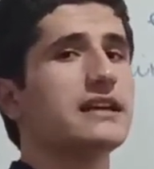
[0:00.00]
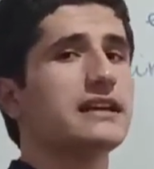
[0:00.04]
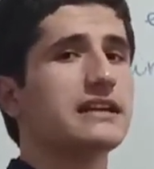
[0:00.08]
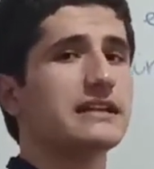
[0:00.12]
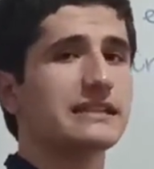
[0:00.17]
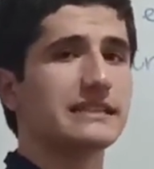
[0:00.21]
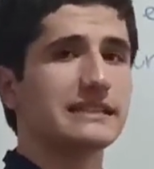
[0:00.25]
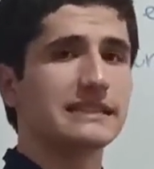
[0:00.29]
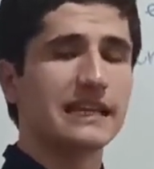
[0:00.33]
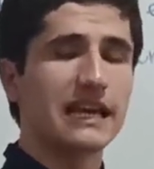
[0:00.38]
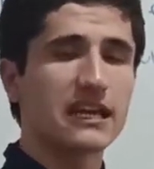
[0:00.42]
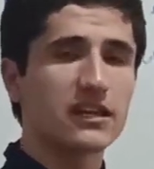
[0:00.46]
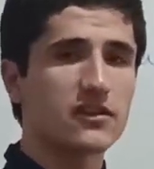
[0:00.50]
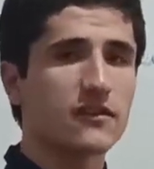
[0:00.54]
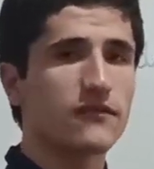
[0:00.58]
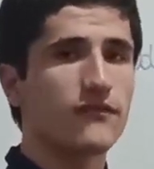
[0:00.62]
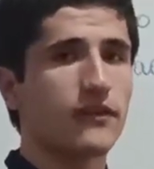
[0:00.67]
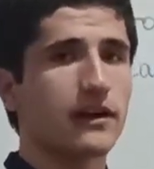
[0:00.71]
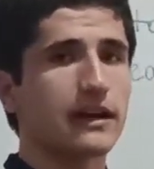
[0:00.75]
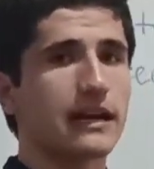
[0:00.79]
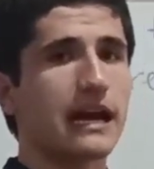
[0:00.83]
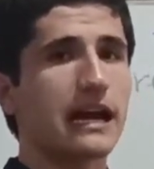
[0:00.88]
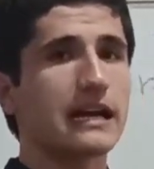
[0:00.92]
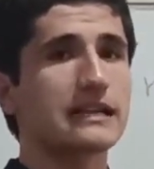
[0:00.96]
Thank you for
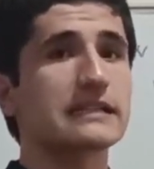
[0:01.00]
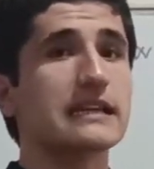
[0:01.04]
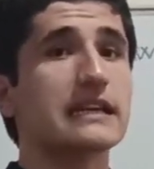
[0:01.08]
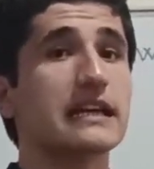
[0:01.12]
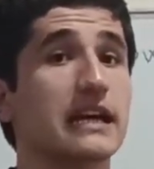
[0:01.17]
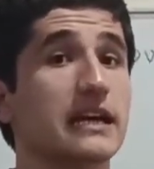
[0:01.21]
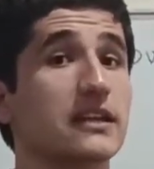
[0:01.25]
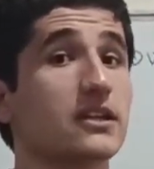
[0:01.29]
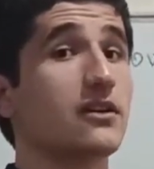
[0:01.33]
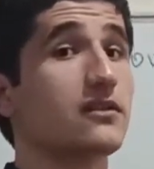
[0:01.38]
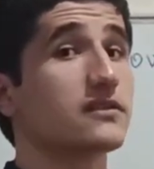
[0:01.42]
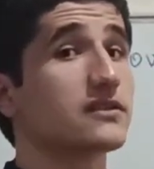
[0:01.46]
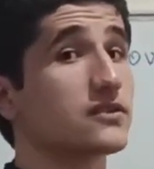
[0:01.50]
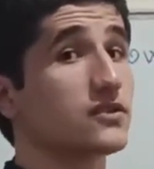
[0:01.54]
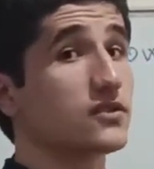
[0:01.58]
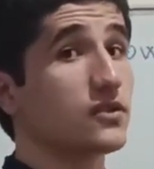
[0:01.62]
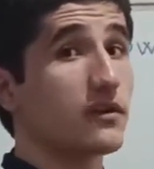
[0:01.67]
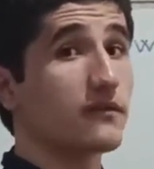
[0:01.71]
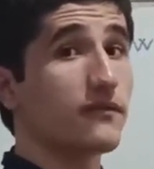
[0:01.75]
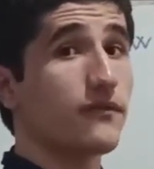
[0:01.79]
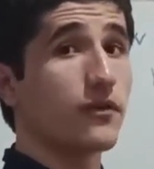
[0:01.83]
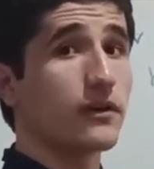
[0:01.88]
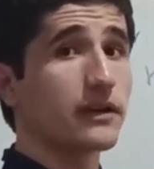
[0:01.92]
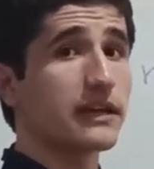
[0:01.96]
guys, and also
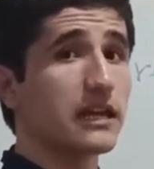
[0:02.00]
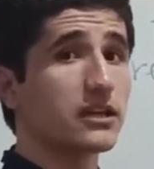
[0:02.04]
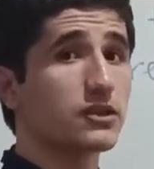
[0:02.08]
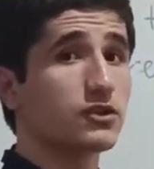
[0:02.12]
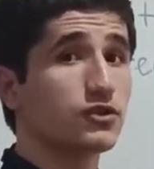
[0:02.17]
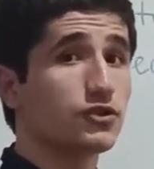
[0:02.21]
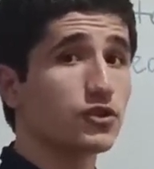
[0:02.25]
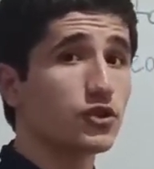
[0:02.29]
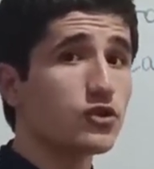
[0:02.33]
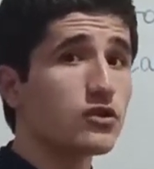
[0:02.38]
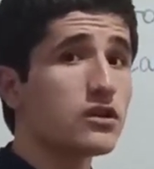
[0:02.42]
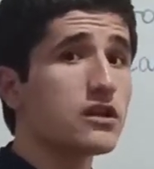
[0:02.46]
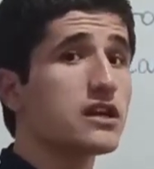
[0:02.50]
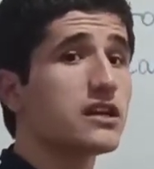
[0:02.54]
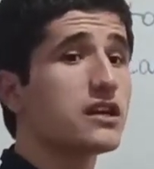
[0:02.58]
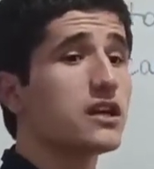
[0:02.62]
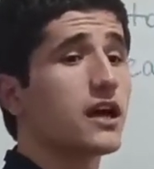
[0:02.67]
don't forget to